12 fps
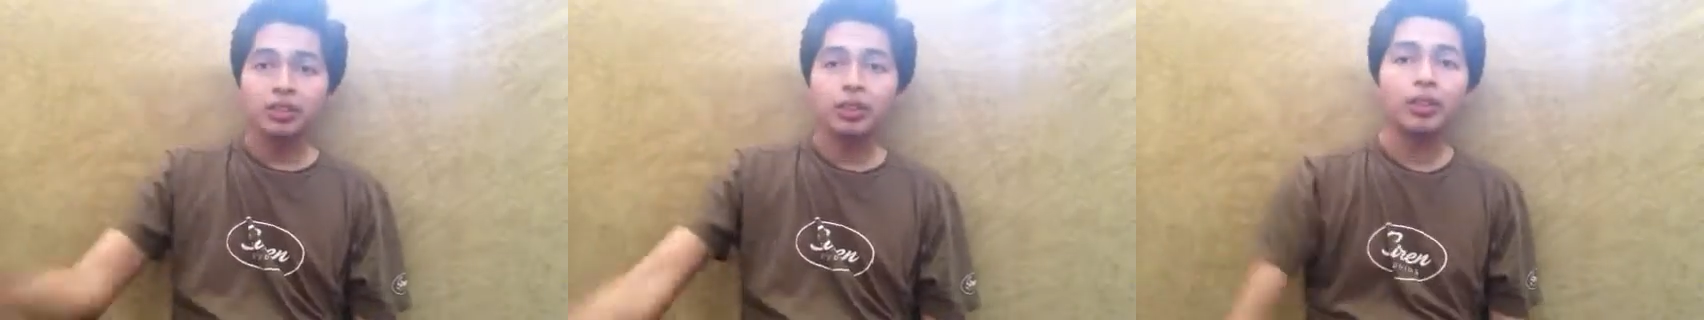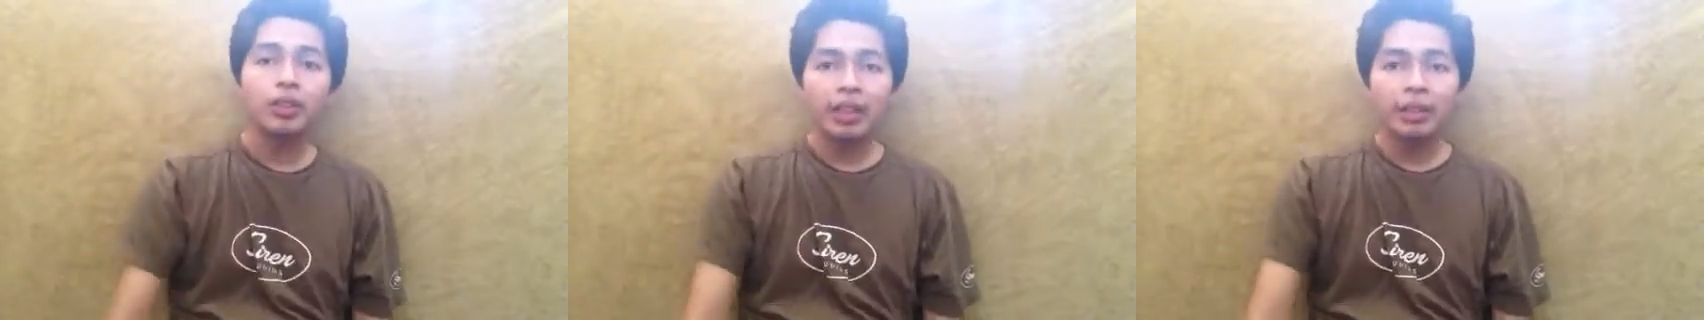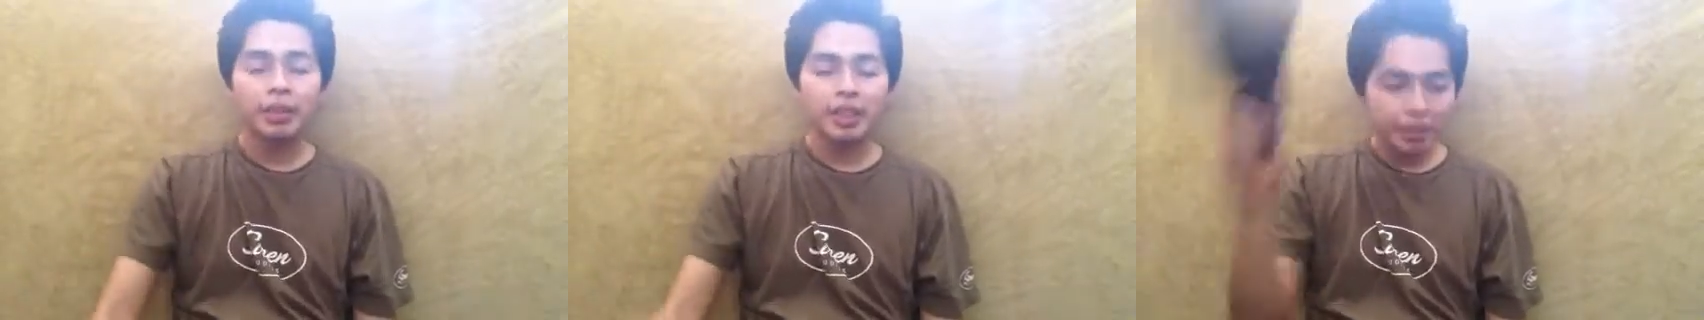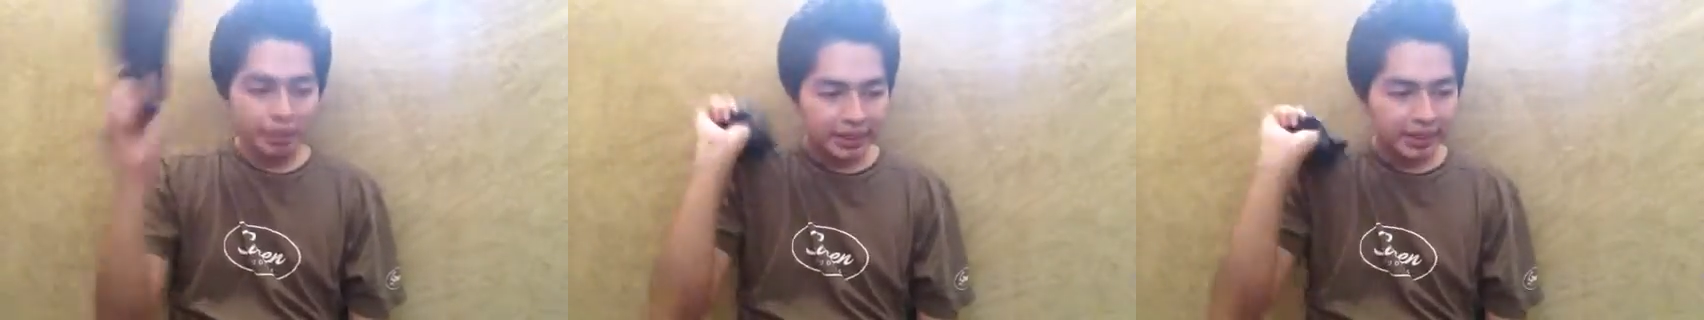So I
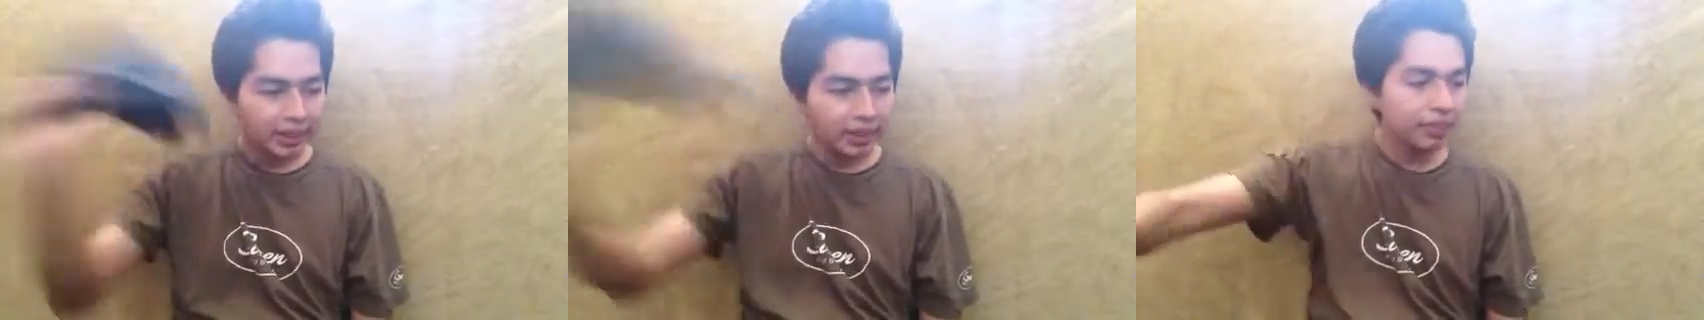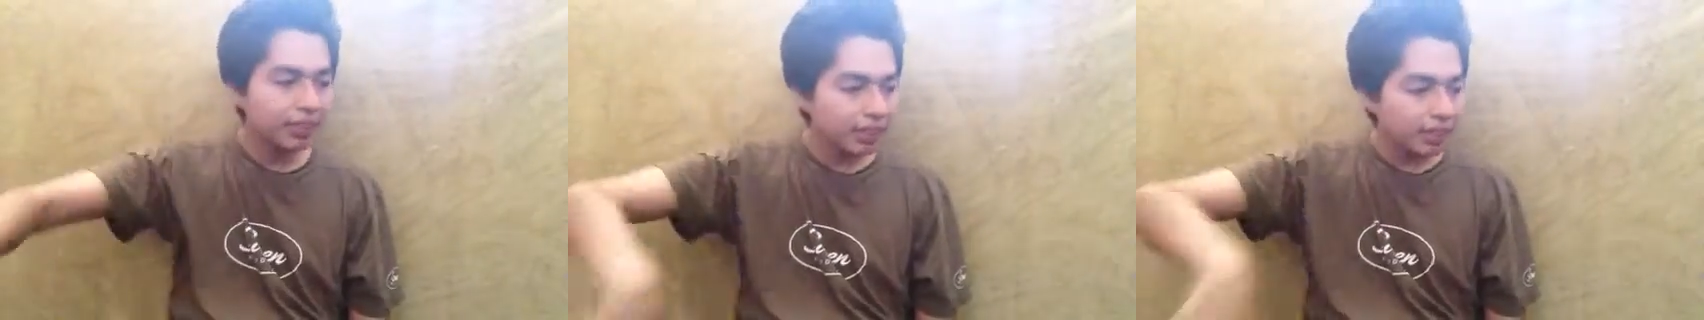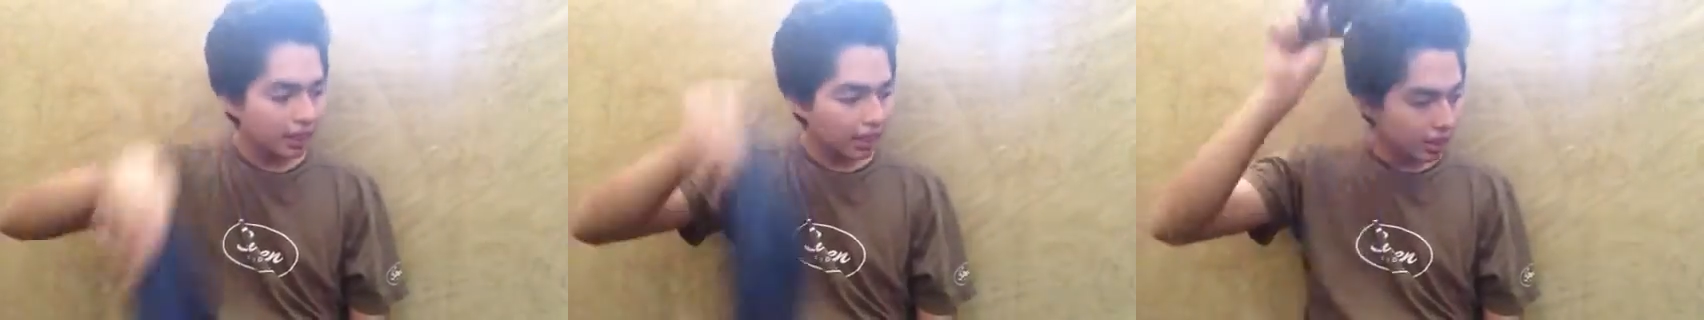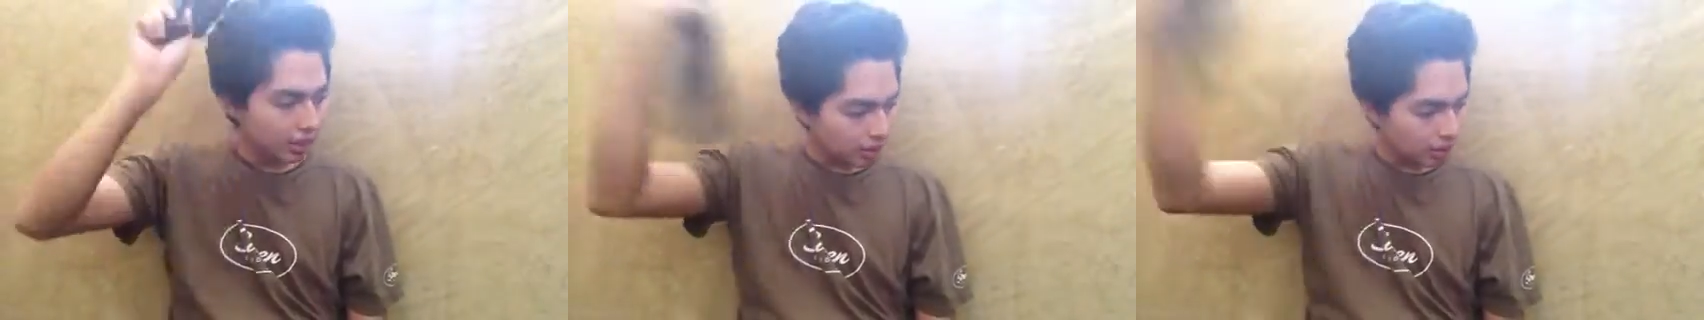peed on myself, and
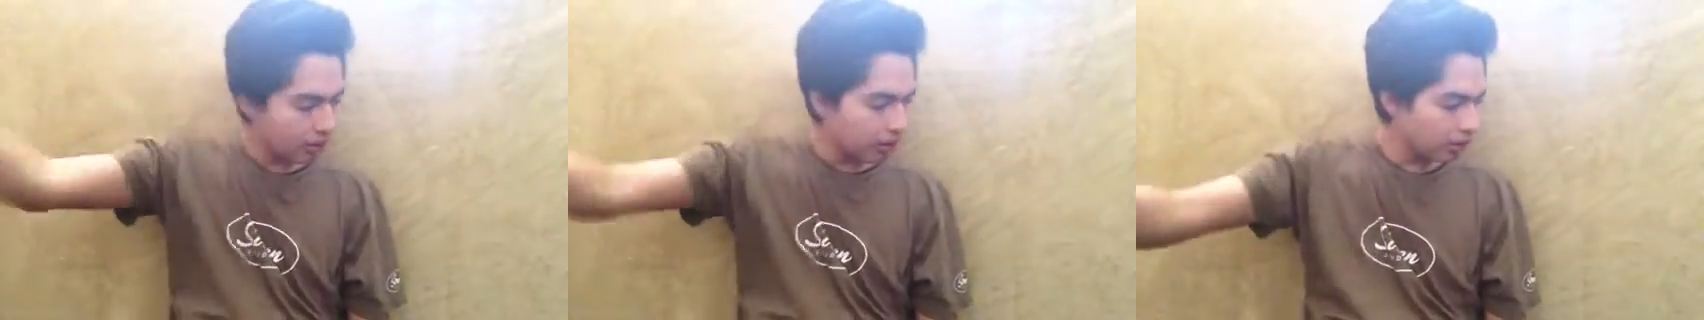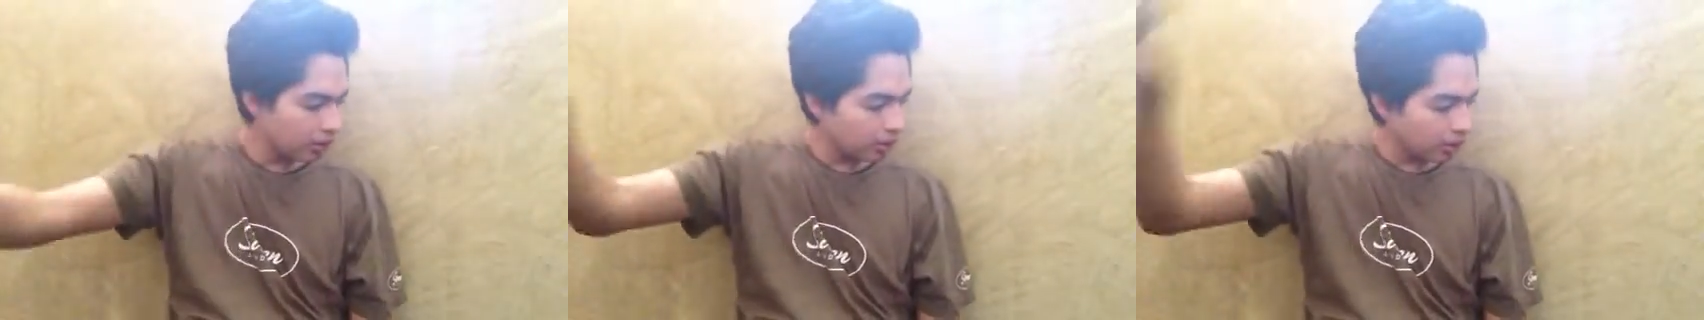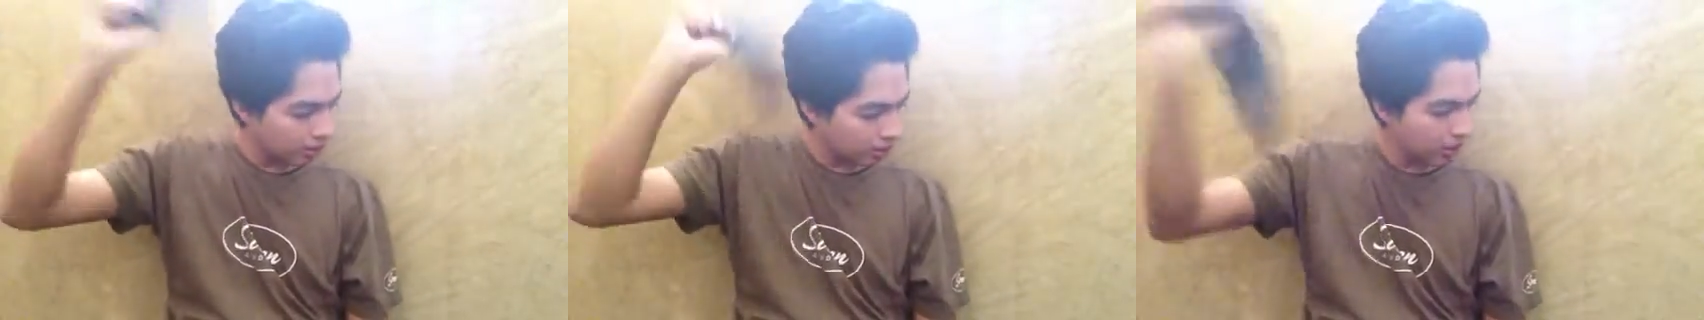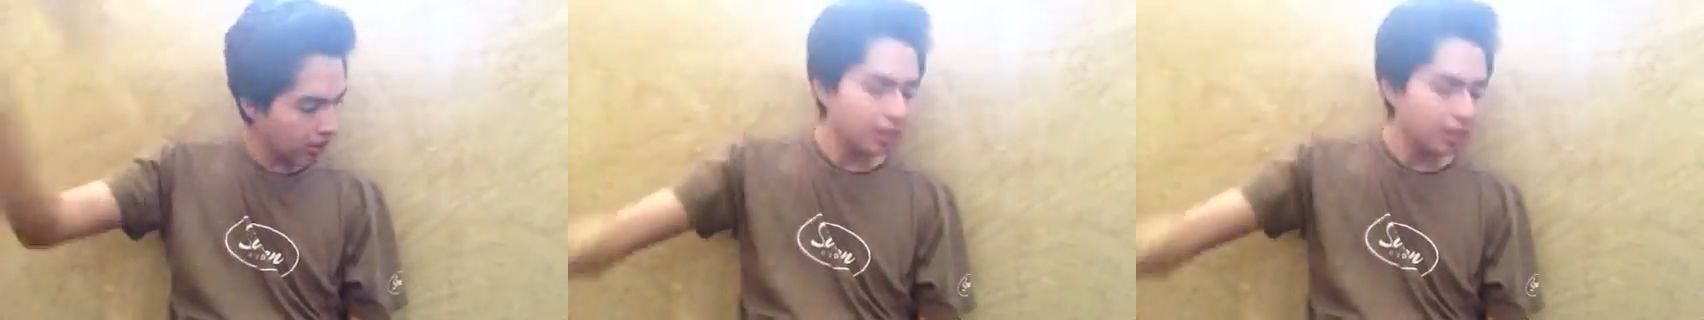I don't know.